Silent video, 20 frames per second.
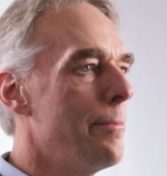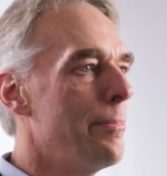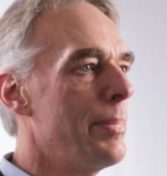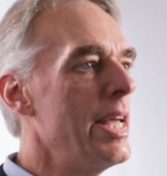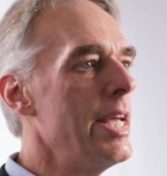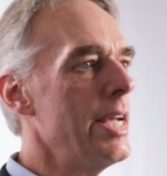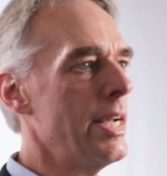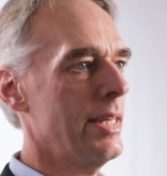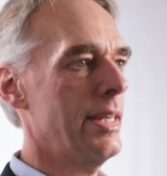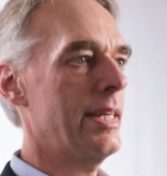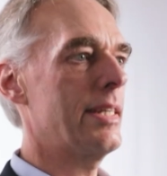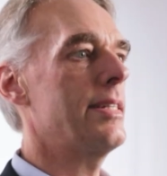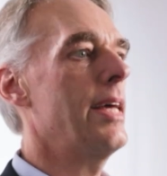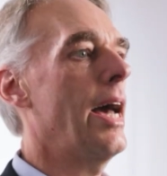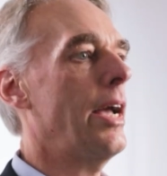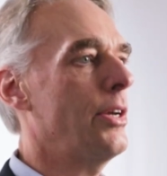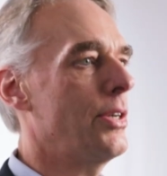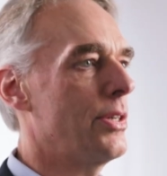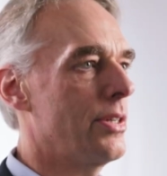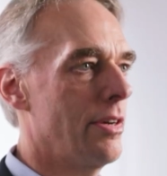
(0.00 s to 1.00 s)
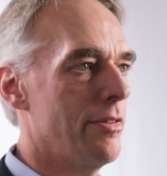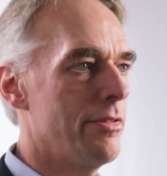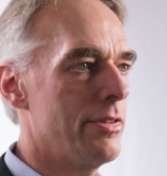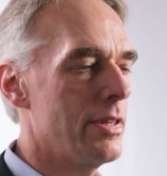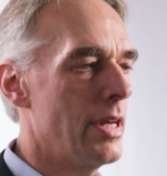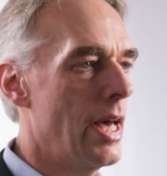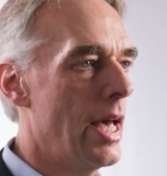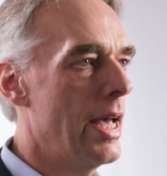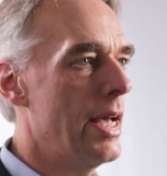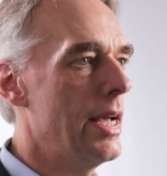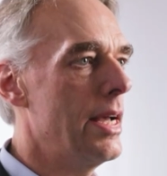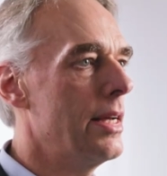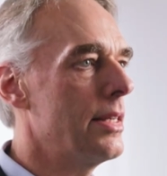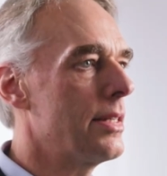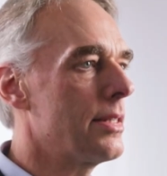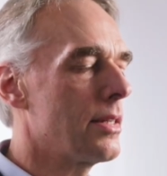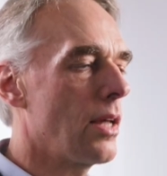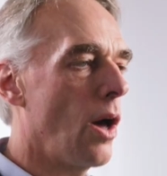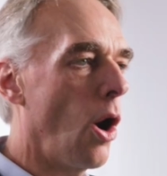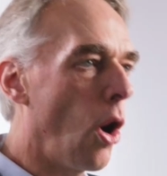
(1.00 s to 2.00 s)
Being an executive
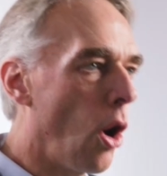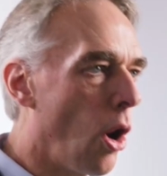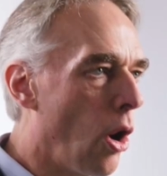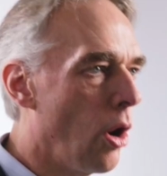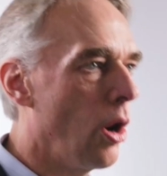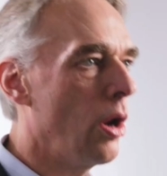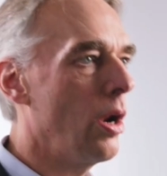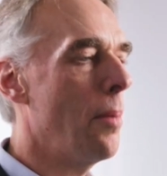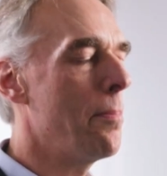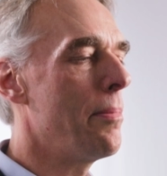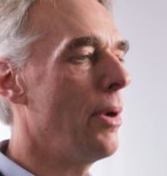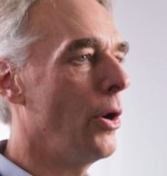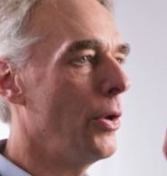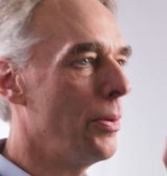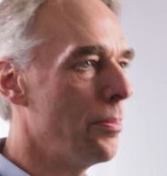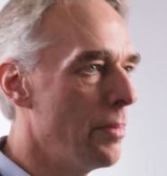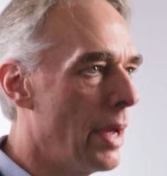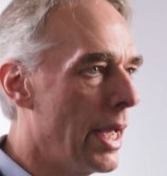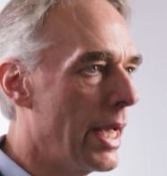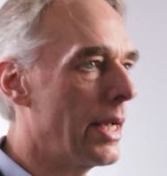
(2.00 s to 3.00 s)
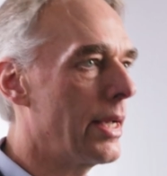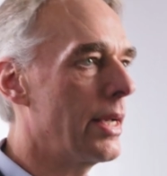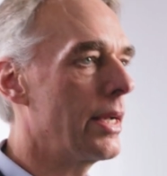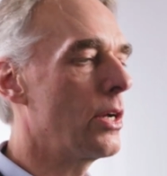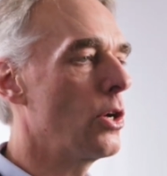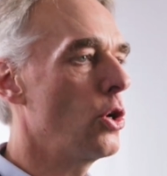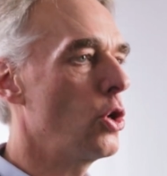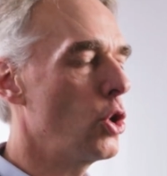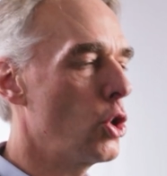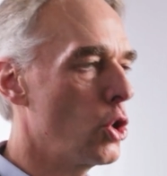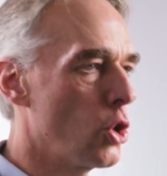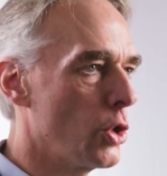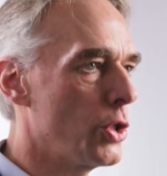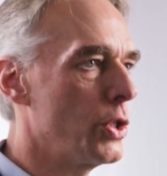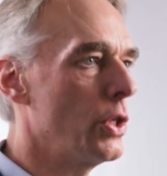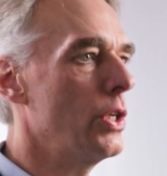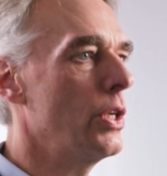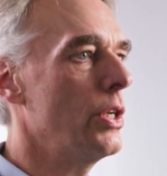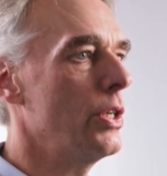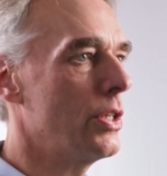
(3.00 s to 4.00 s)
is all about making
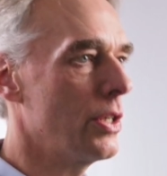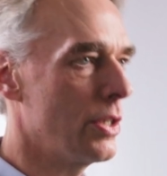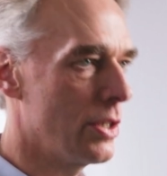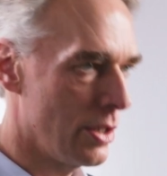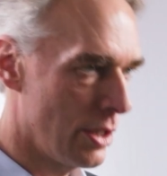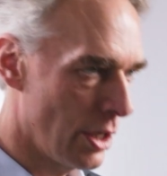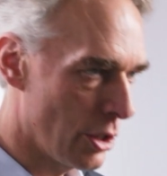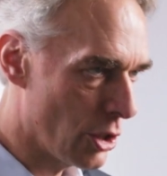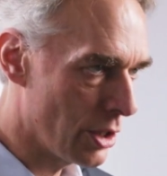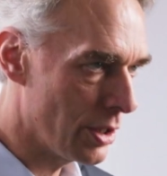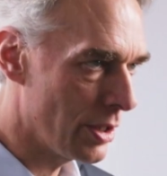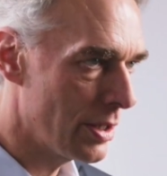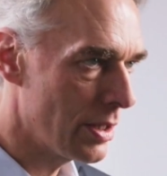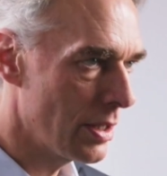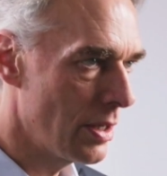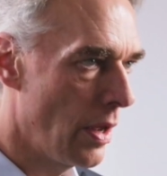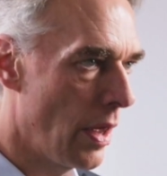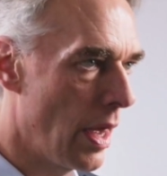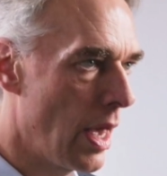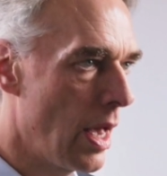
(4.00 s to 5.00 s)
good decisions.